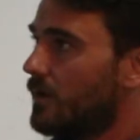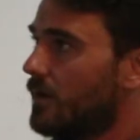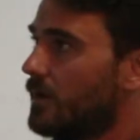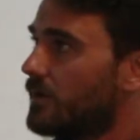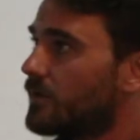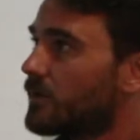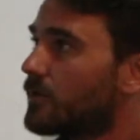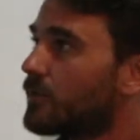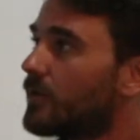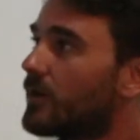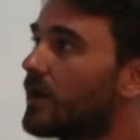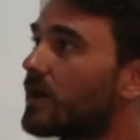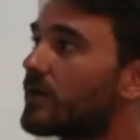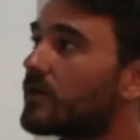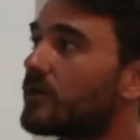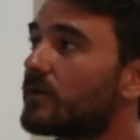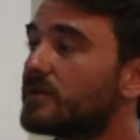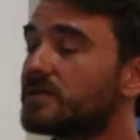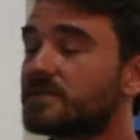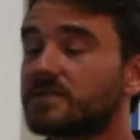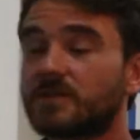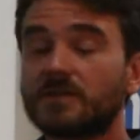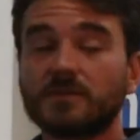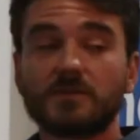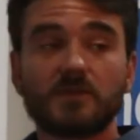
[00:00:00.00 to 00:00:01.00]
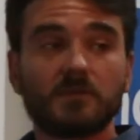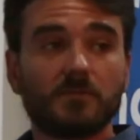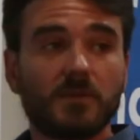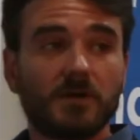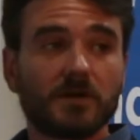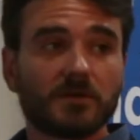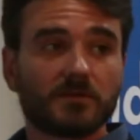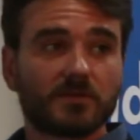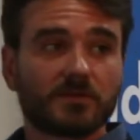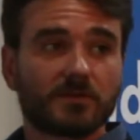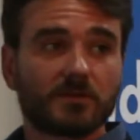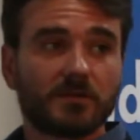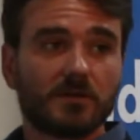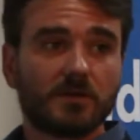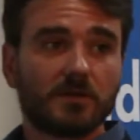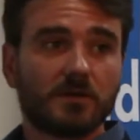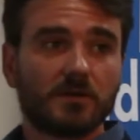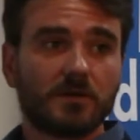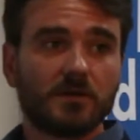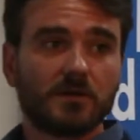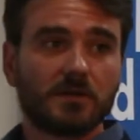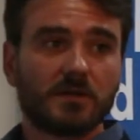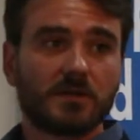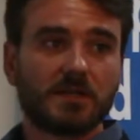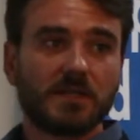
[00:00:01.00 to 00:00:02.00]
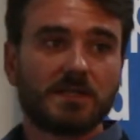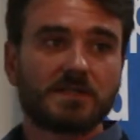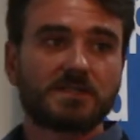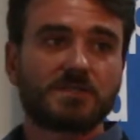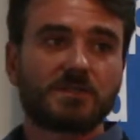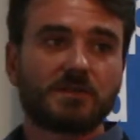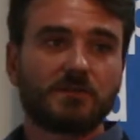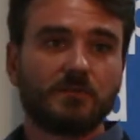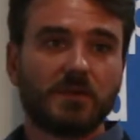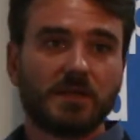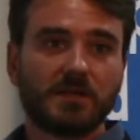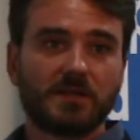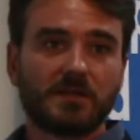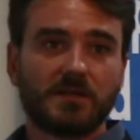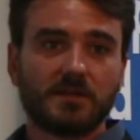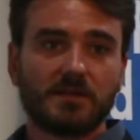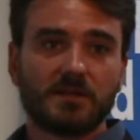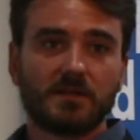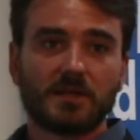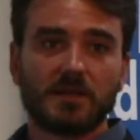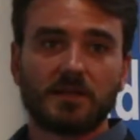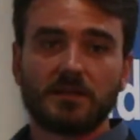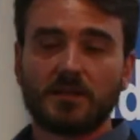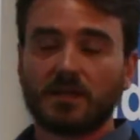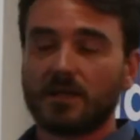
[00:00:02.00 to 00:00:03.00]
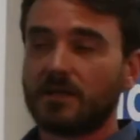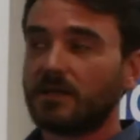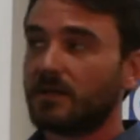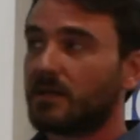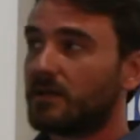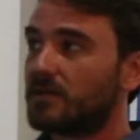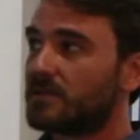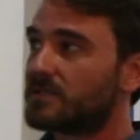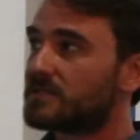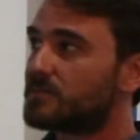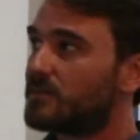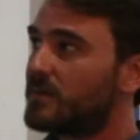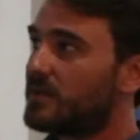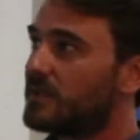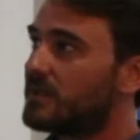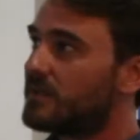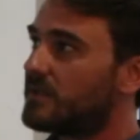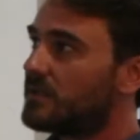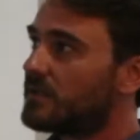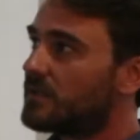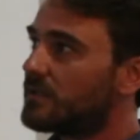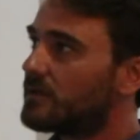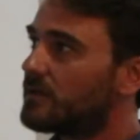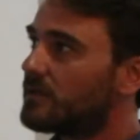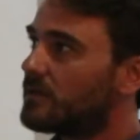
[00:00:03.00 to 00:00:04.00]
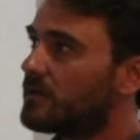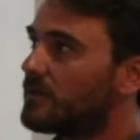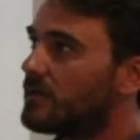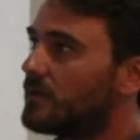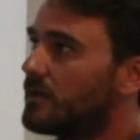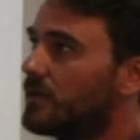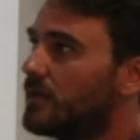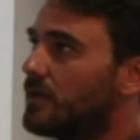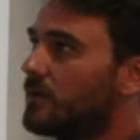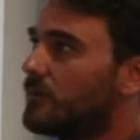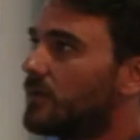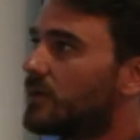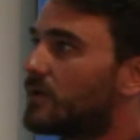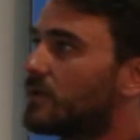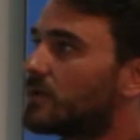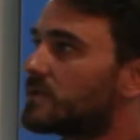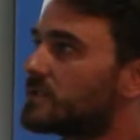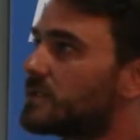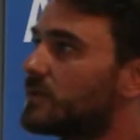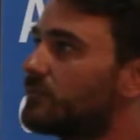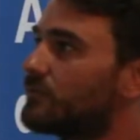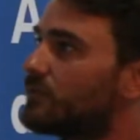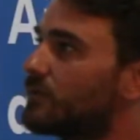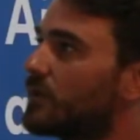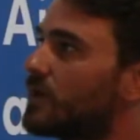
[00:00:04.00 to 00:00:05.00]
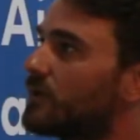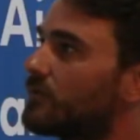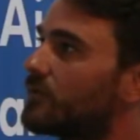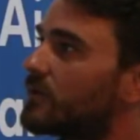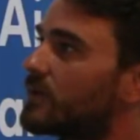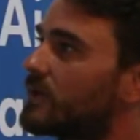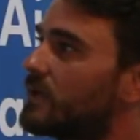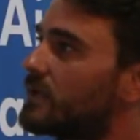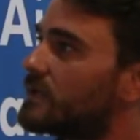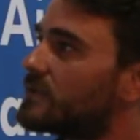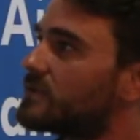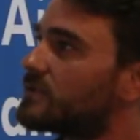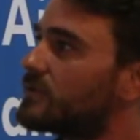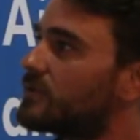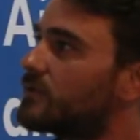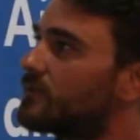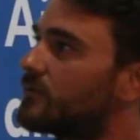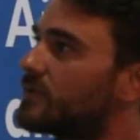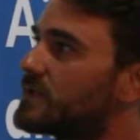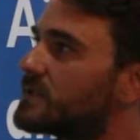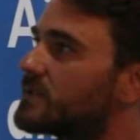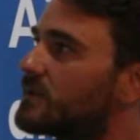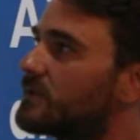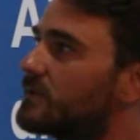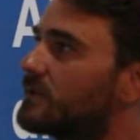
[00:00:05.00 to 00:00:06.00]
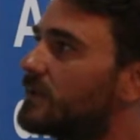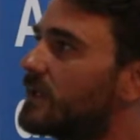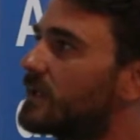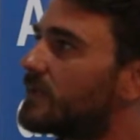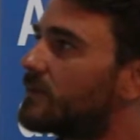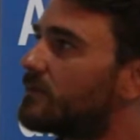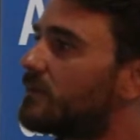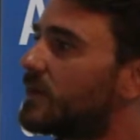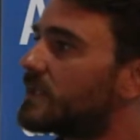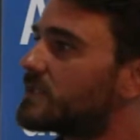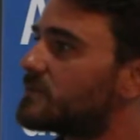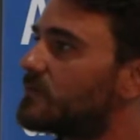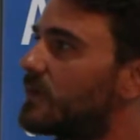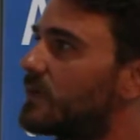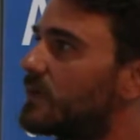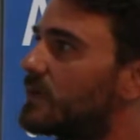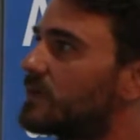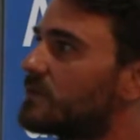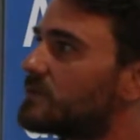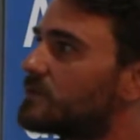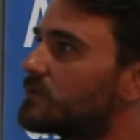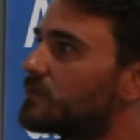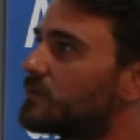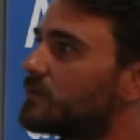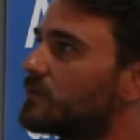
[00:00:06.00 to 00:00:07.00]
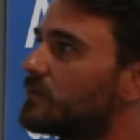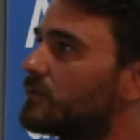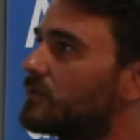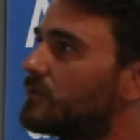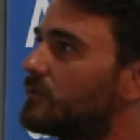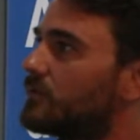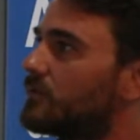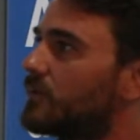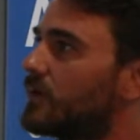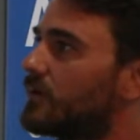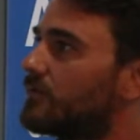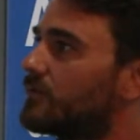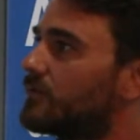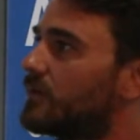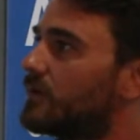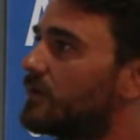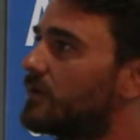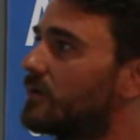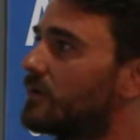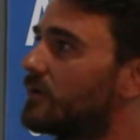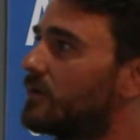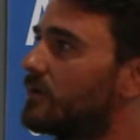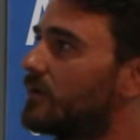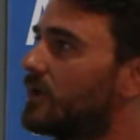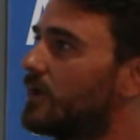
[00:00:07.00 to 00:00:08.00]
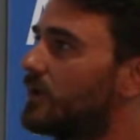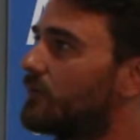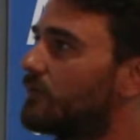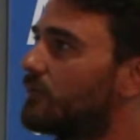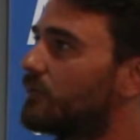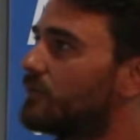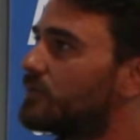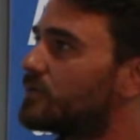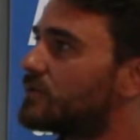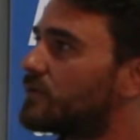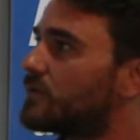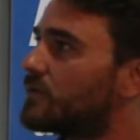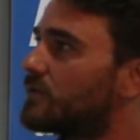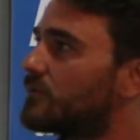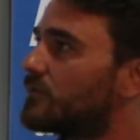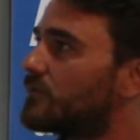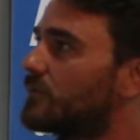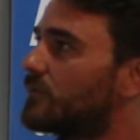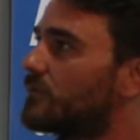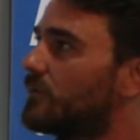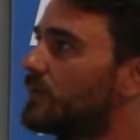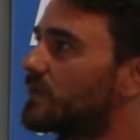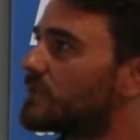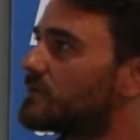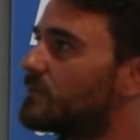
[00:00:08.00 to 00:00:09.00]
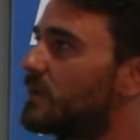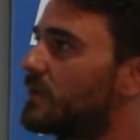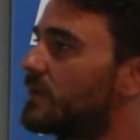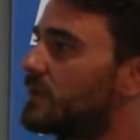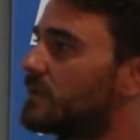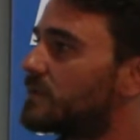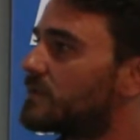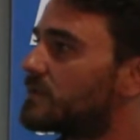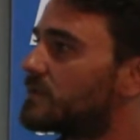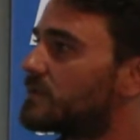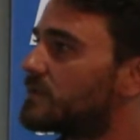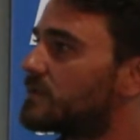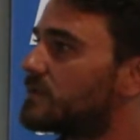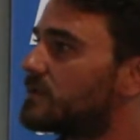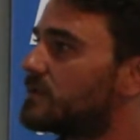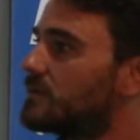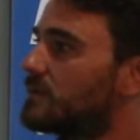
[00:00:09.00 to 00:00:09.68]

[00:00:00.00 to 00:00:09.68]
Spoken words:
So we are concerned about glacier melting and enhanced melting, because if you have a glacier with a net mass balance, so you have the evolution of the mass balance